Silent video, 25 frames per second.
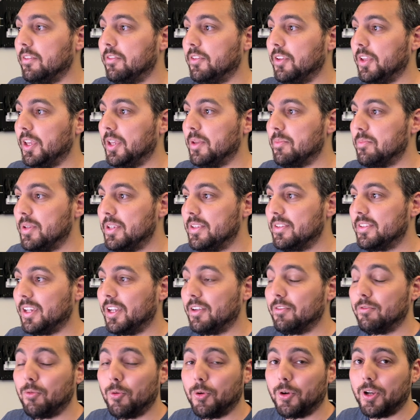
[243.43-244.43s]
a
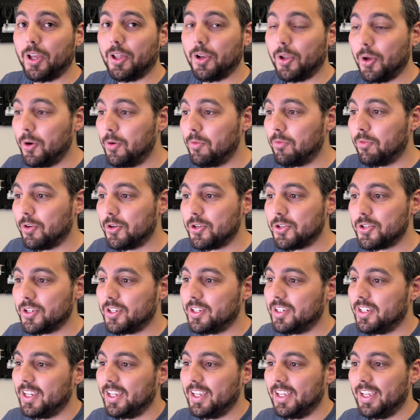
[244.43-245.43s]
PCI four point oh
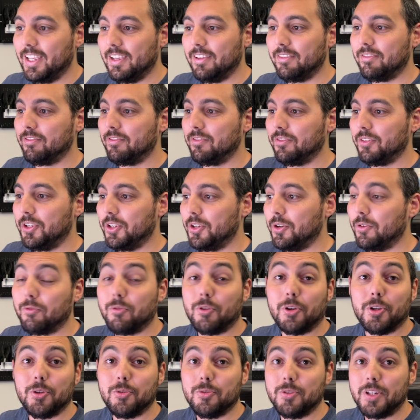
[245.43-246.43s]
version. If, you know,
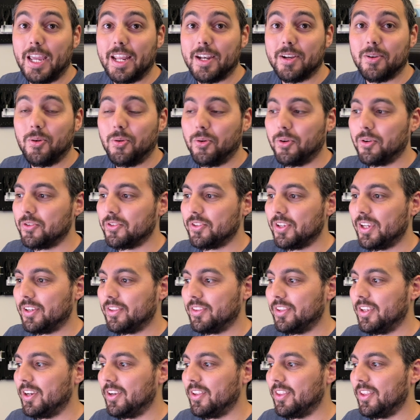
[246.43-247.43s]
for you data hoarders
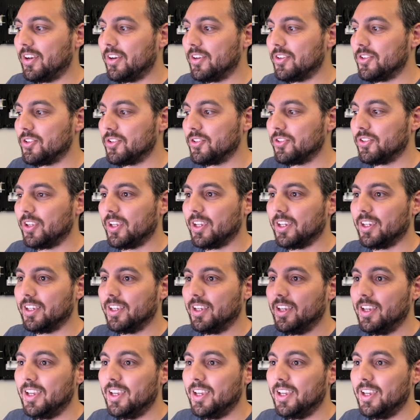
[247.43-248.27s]
out there that are just like